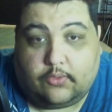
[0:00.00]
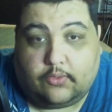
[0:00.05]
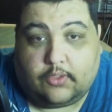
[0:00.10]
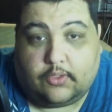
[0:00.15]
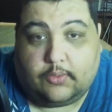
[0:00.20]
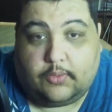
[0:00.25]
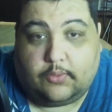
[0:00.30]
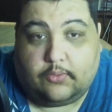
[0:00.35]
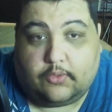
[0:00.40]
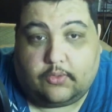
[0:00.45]
We're
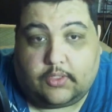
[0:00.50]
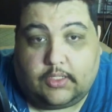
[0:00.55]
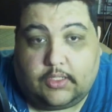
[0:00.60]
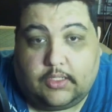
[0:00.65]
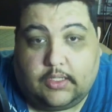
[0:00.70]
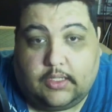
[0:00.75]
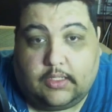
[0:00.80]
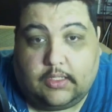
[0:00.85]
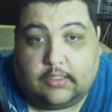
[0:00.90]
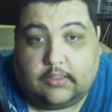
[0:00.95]
going to be
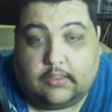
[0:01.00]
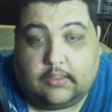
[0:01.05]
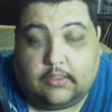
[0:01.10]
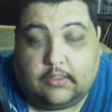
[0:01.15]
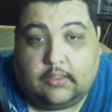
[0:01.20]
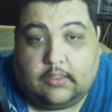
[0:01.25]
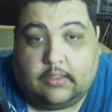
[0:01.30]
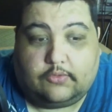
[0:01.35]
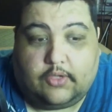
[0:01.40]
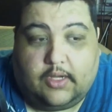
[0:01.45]
working on
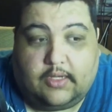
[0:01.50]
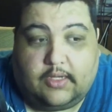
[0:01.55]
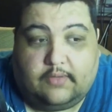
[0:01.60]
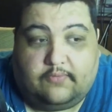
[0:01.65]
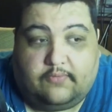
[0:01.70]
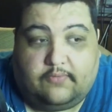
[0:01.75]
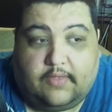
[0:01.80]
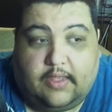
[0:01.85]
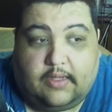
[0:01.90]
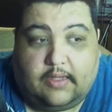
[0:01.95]
trying to
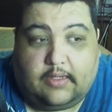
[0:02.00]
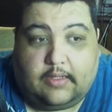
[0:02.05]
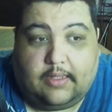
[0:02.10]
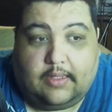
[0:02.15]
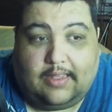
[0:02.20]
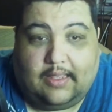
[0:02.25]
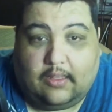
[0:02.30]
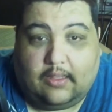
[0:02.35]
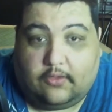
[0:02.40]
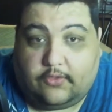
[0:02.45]
find
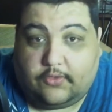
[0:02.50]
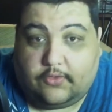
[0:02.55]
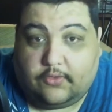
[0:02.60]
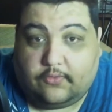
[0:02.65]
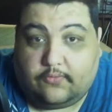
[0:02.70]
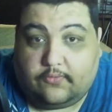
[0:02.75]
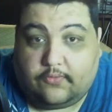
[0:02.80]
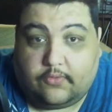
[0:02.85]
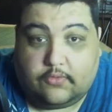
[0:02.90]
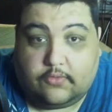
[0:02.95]

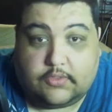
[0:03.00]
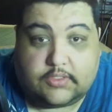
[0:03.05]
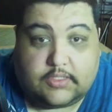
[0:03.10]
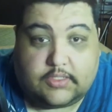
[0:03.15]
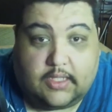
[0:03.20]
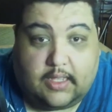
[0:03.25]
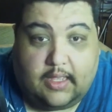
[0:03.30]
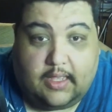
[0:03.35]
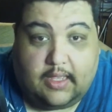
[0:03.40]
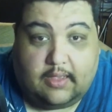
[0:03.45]
healthier foods
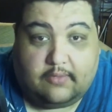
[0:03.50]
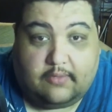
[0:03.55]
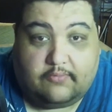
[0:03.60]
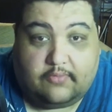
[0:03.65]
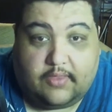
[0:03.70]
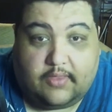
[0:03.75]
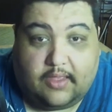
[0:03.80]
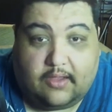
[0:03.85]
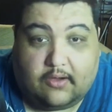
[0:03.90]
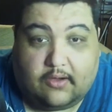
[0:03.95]
to
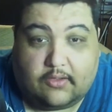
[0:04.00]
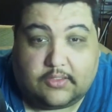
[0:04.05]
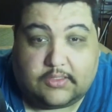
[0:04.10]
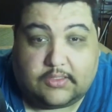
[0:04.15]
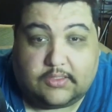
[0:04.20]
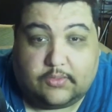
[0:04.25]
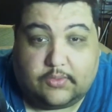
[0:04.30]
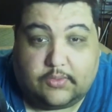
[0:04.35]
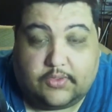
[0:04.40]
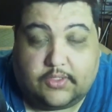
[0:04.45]
have that are
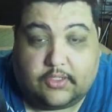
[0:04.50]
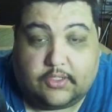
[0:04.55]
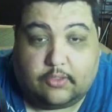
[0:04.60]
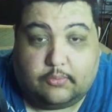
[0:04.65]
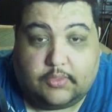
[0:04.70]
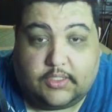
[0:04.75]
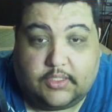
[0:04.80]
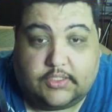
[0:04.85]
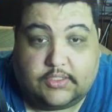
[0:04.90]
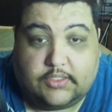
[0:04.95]
still within our
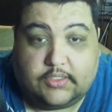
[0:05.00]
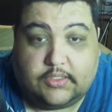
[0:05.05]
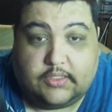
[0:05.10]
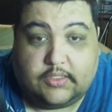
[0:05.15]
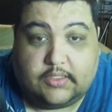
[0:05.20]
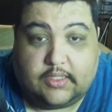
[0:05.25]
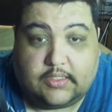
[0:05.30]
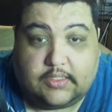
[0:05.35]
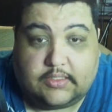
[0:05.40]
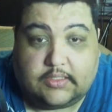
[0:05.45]
budget,
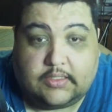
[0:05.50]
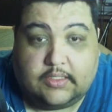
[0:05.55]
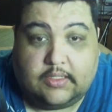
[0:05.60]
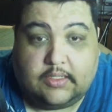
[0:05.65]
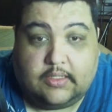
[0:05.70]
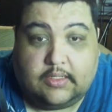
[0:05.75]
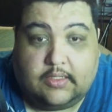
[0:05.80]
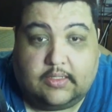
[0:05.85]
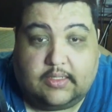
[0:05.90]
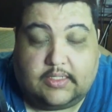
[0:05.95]
and that's
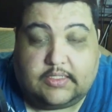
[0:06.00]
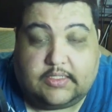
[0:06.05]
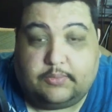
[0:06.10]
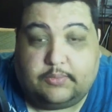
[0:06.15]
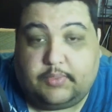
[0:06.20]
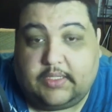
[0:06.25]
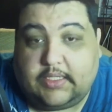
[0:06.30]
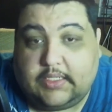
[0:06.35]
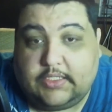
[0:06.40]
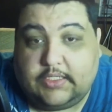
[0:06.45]
a
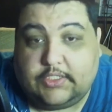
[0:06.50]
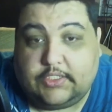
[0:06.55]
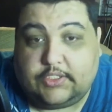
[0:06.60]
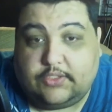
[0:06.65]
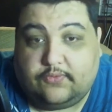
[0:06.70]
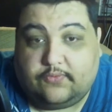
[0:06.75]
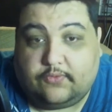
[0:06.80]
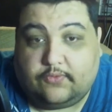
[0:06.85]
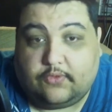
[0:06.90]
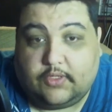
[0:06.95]
big
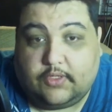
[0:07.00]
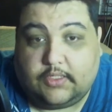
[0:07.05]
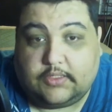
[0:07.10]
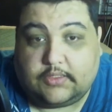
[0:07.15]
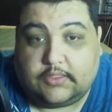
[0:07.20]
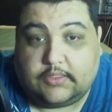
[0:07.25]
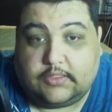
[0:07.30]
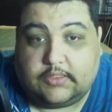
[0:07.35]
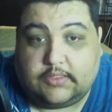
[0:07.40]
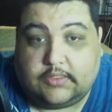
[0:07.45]
issue for
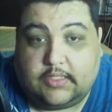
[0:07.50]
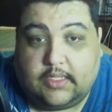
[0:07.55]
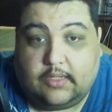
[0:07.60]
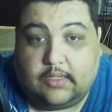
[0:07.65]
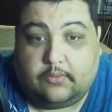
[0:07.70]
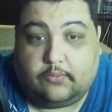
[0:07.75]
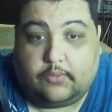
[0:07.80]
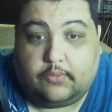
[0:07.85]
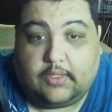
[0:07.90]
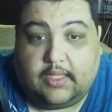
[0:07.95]
us, is
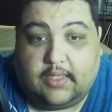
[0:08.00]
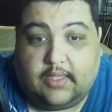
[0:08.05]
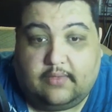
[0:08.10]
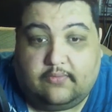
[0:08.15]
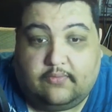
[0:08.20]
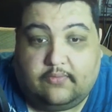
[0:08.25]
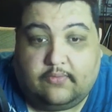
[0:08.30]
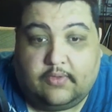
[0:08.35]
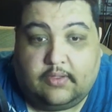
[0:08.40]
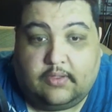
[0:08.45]
that we
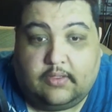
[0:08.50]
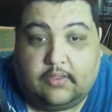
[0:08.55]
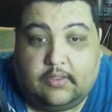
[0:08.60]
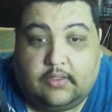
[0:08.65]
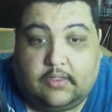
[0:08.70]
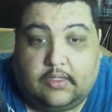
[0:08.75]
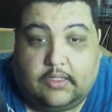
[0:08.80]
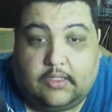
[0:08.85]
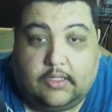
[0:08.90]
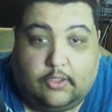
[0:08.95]
have
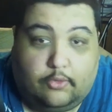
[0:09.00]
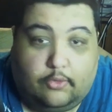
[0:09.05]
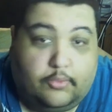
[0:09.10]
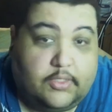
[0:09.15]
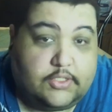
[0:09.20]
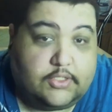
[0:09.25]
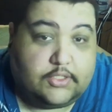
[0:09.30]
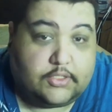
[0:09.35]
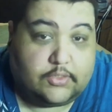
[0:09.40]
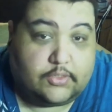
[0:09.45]
a low
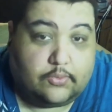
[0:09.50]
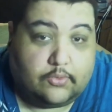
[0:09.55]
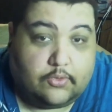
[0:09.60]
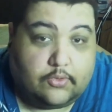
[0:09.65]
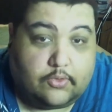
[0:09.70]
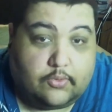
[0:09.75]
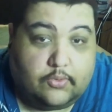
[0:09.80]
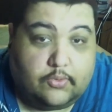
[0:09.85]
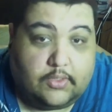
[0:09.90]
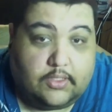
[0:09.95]
budget to
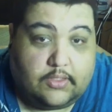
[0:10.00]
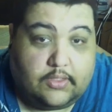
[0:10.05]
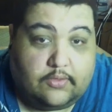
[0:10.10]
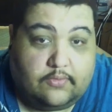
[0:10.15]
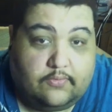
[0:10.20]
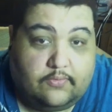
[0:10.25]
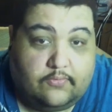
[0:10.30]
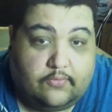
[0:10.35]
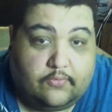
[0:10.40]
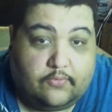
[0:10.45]
work with
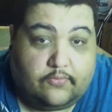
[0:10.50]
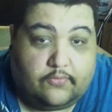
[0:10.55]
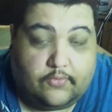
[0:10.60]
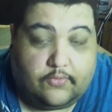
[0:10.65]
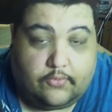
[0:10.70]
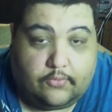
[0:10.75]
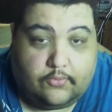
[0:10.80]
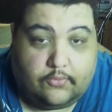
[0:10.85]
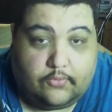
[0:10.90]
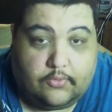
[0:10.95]
for
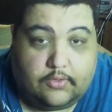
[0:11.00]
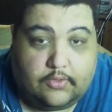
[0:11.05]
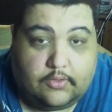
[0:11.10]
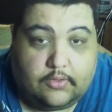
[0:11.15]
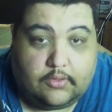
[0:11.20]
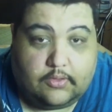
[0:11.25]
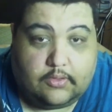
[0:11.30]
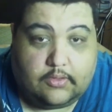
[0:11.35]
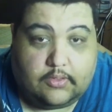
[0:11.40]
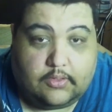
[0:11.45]
food,
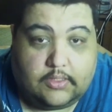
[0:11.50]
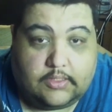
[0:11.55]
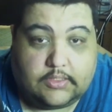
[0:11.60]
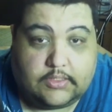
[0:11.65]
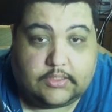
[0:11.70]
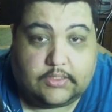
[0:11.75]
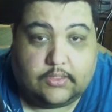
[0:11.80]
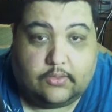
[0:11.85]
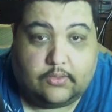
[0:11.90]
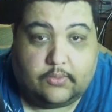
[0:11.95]
and
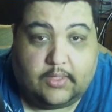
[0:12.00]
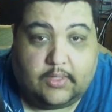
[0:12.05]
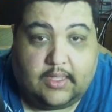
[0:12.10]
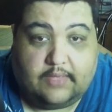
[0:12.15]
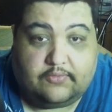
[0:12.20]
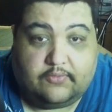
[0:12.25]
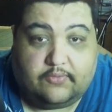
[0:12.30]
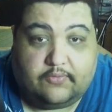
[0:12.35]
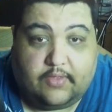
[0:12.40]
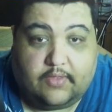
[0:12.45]
so we
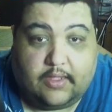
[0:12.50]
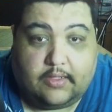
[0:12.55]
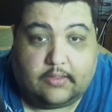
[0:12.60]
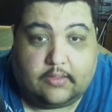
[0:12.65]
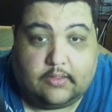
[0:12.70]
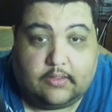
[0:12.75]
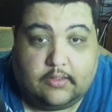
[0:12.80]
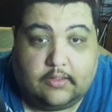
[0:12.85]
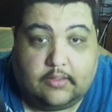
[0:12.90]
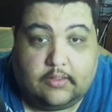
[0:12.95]
have to find